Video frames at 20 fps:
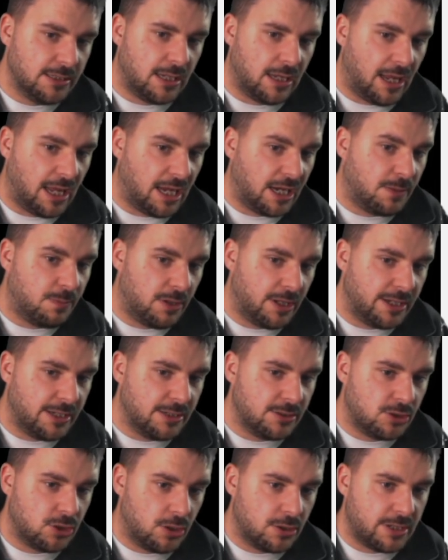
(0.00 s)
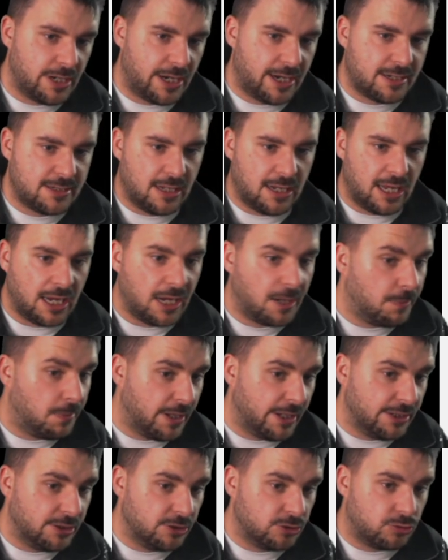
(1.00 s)
I like playing Tortex. I like
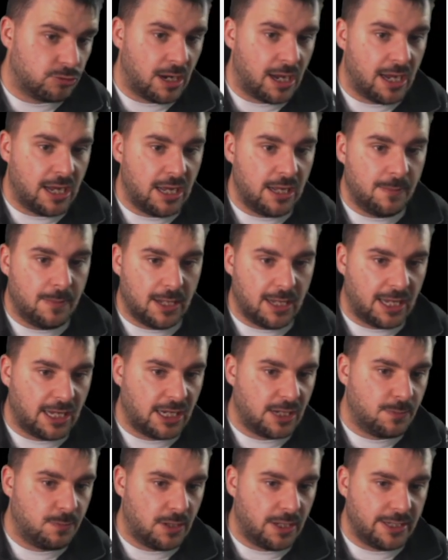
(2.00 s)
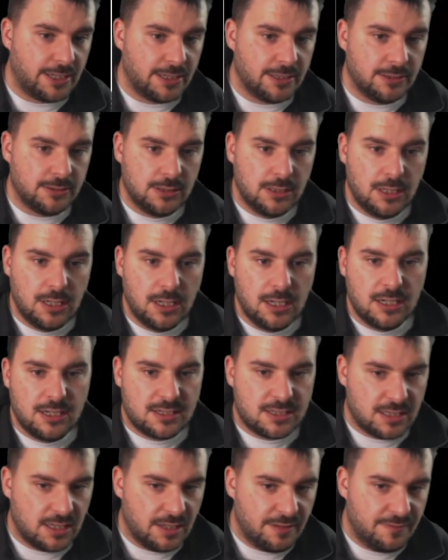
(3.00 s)
playing Tribe. I like playing
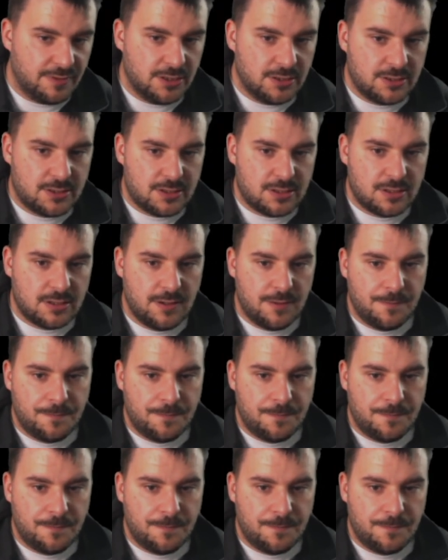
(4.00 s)
Slivers.